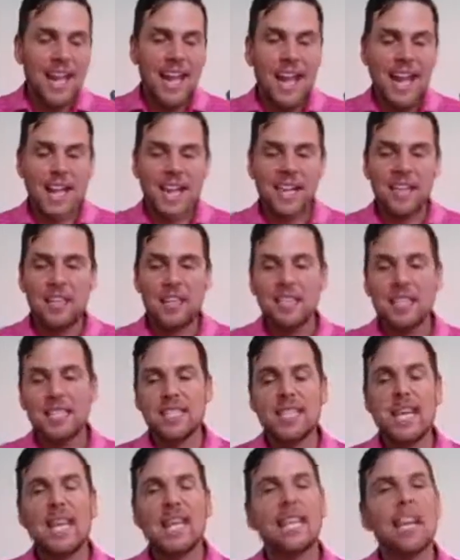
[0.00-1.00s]
And they
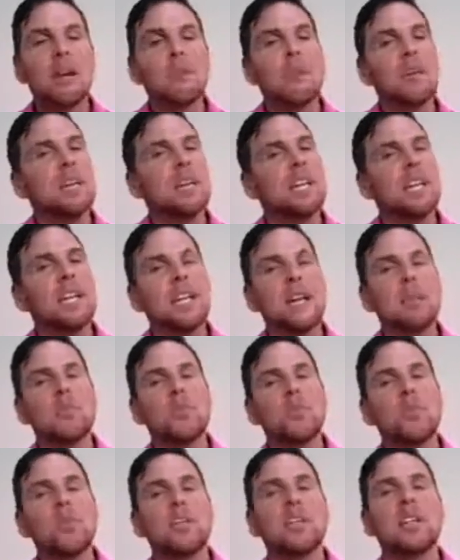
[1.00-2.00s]
take that money and
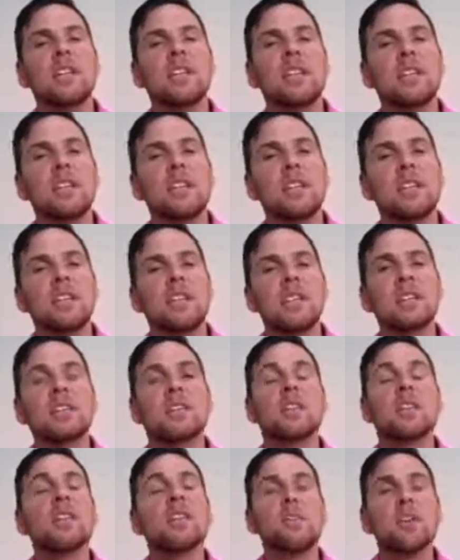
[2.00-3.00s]
they put it in things
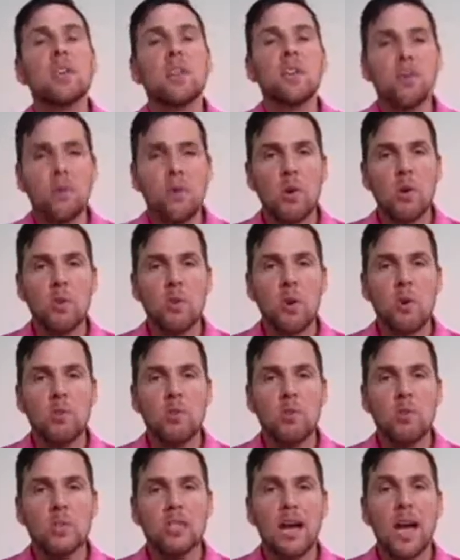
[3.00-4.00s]
that are going to grow
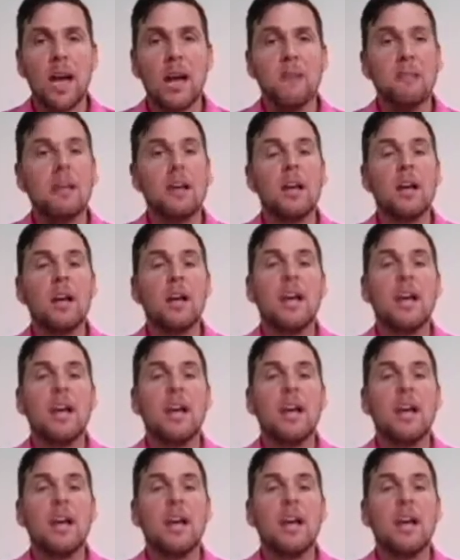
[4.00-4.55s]
over time.